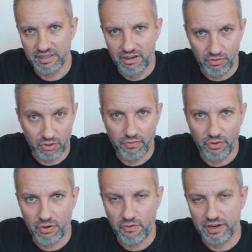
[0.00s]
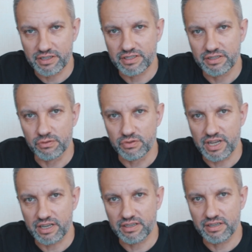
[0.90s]
work forwards to
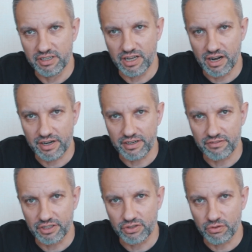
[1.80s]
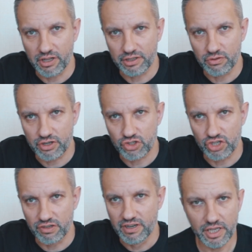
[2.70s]
that target what you like to achieve.